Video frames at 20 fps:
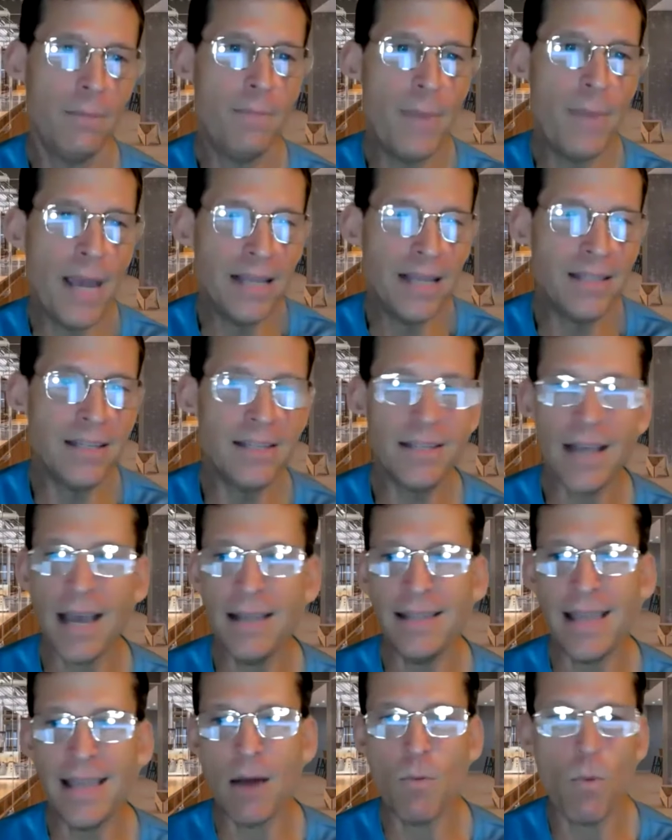the banks
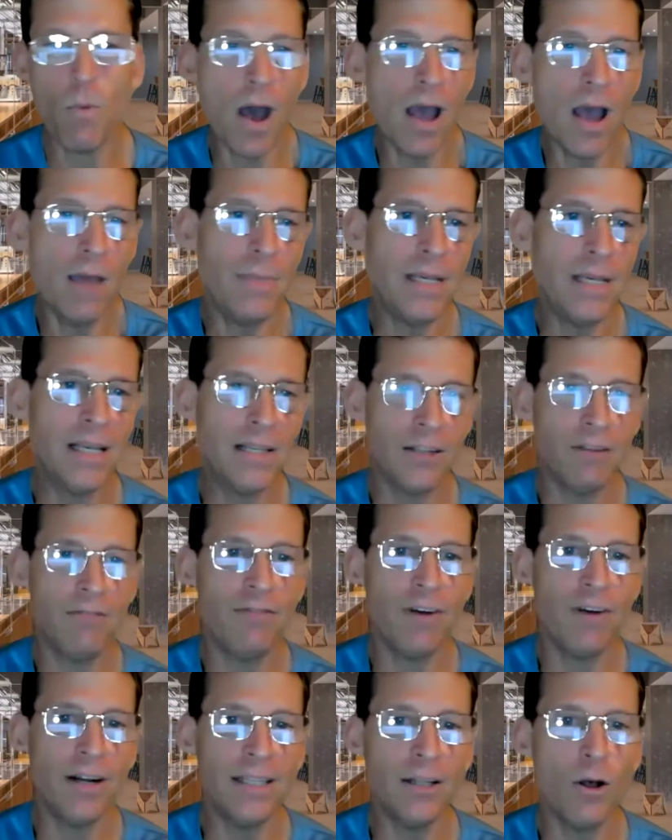decide that why because
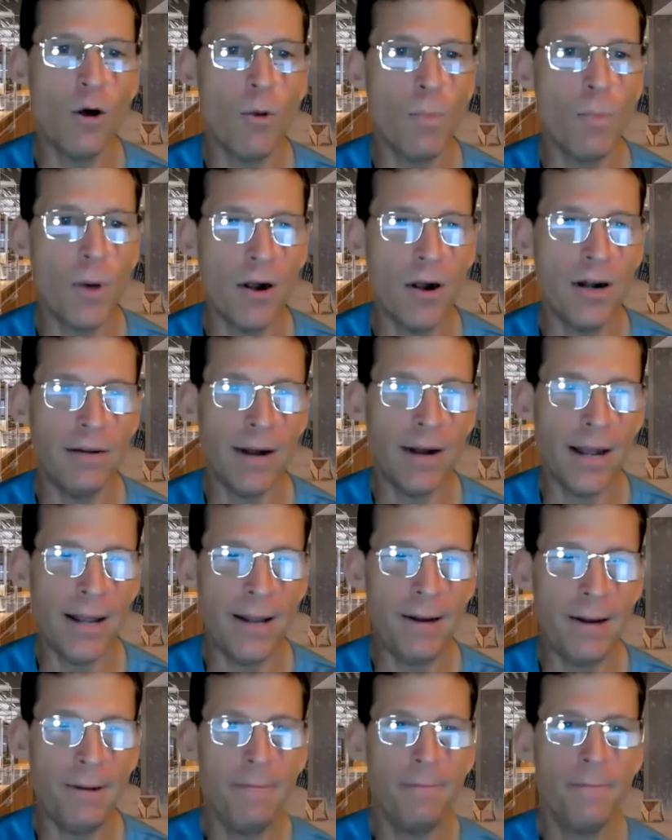they're funding the whole party
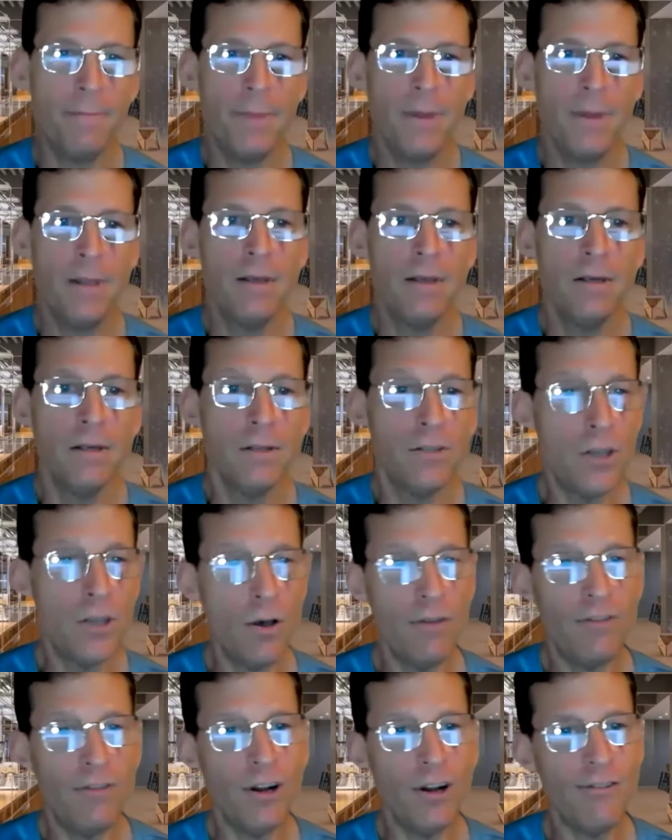right
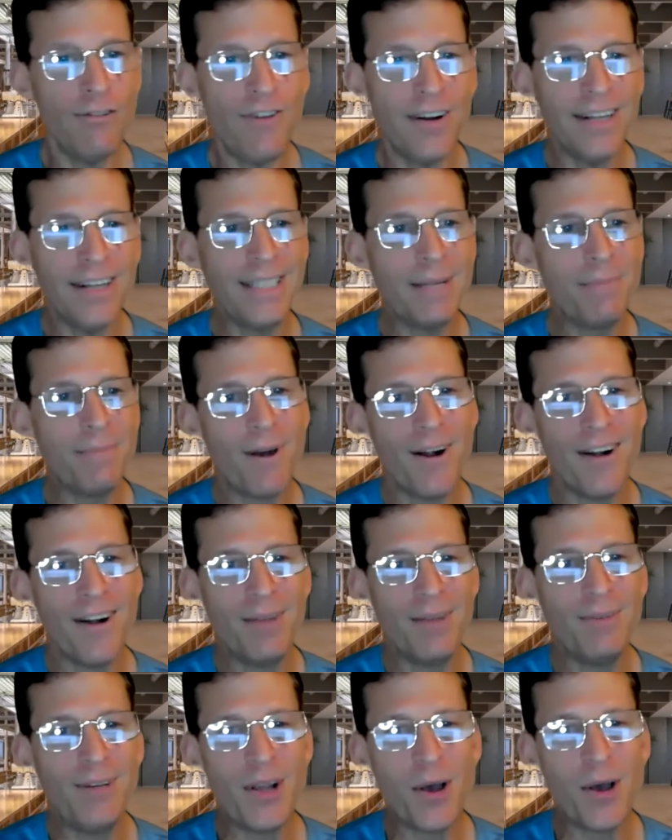so mm-hmm. if you're funding mm-hmm. the
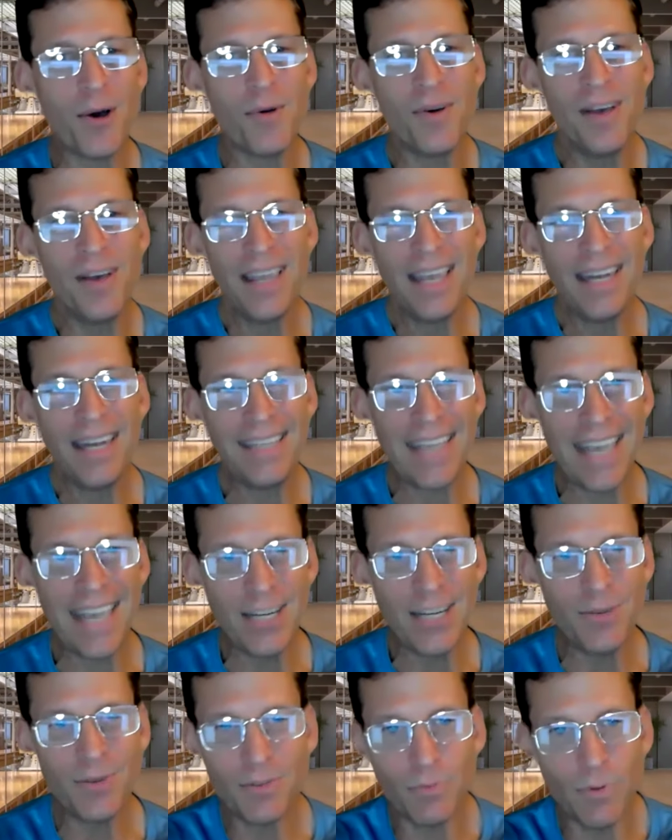party, when you go
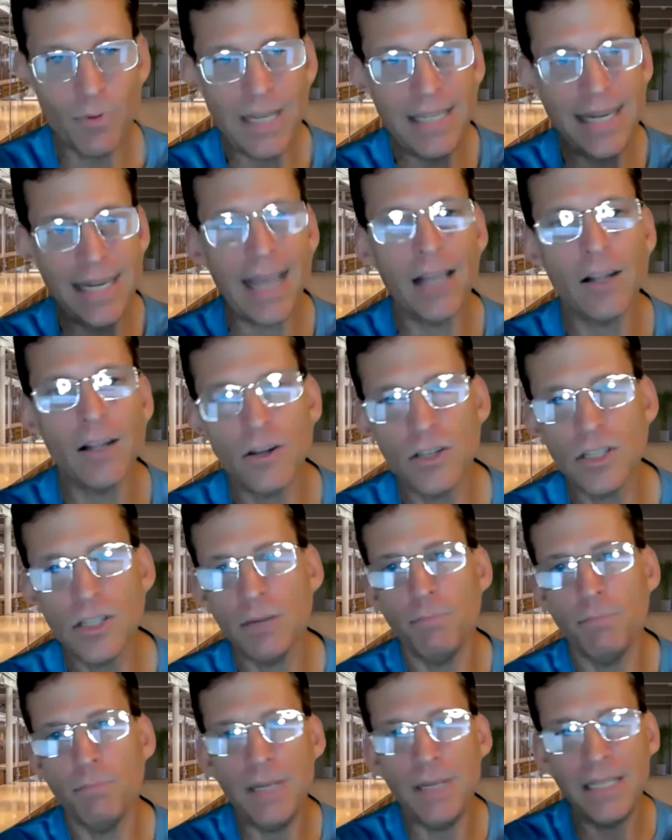engage with retailers
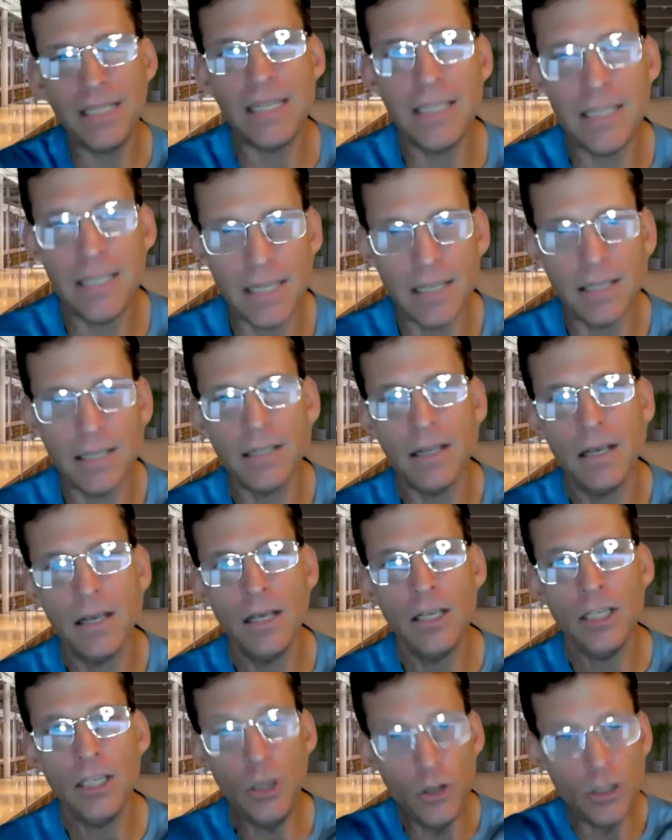and businesses, mm-hmm.
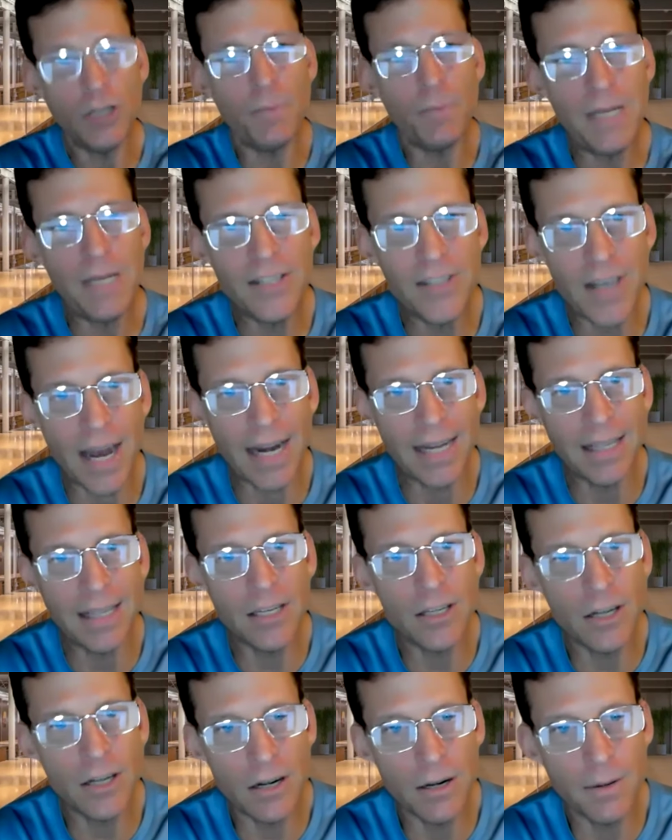you should be deciding
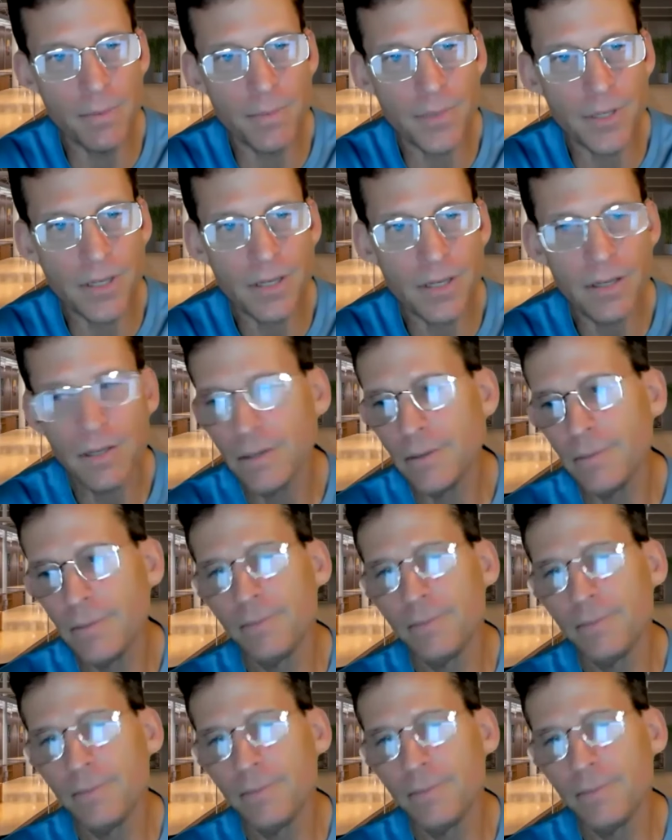the terms.